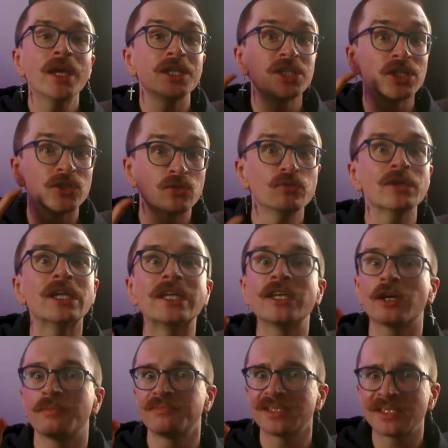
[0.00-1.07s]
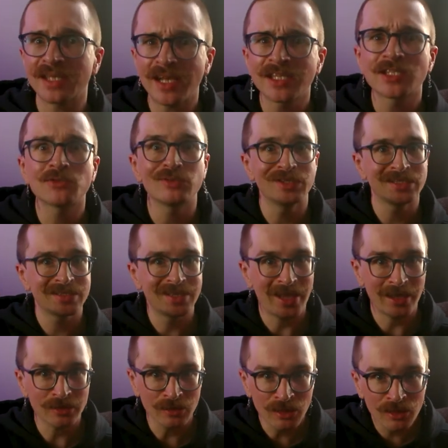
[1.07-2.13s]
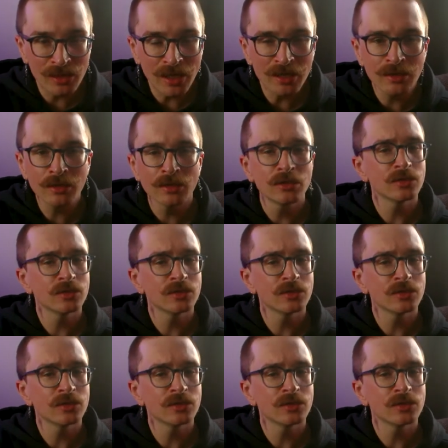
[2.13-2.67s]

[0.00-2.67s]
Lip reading: She's really obsessed with staying thin,